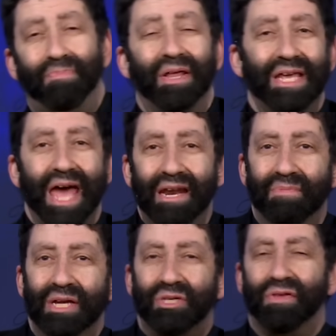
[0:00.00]
by the
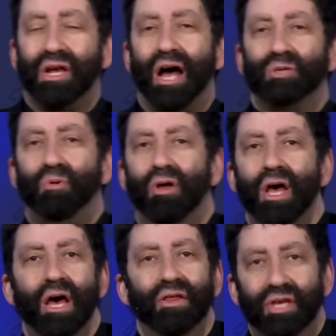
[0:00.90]
enemies of the gospel,
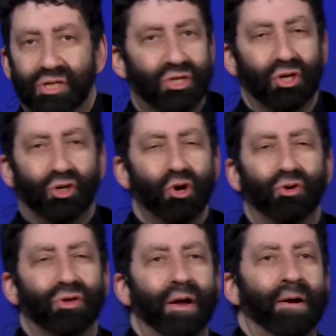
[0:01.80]
this is the
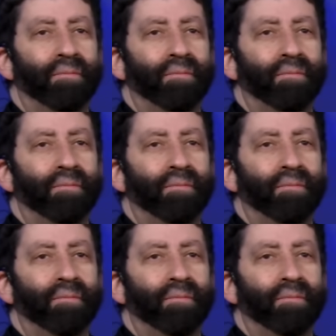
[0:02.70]
truth.